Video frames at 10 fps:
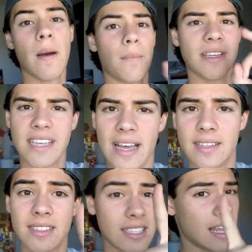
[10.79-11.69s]
But
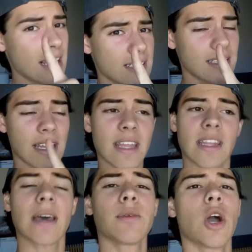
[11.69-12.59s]
yes, today is the day
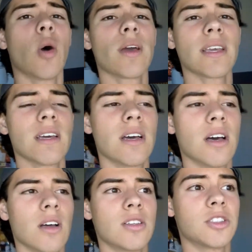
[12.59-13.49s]
that I'm going
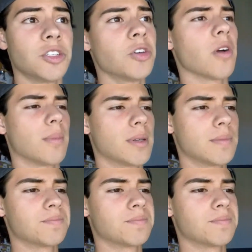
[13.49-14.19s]
to Europe.